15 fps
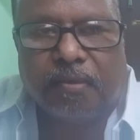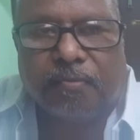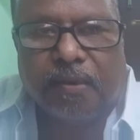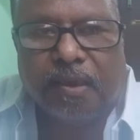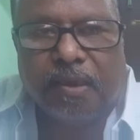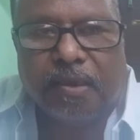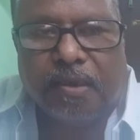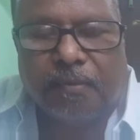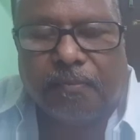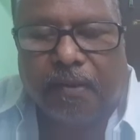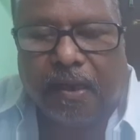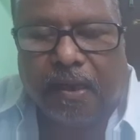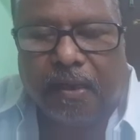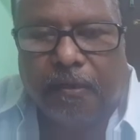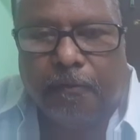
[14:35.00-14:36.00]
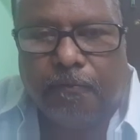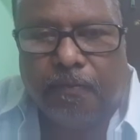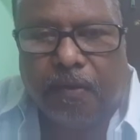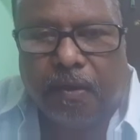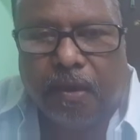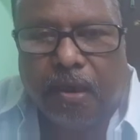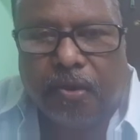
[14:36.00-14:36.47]
blood supply
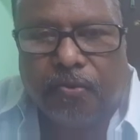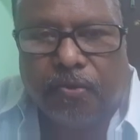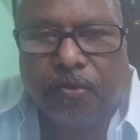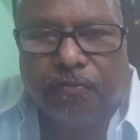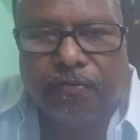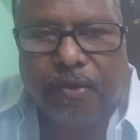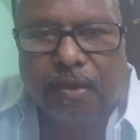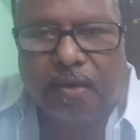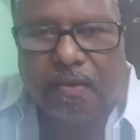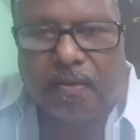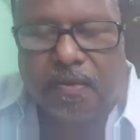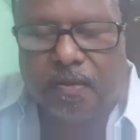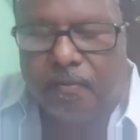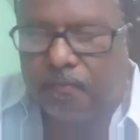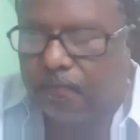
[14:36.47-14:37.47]
to the fetus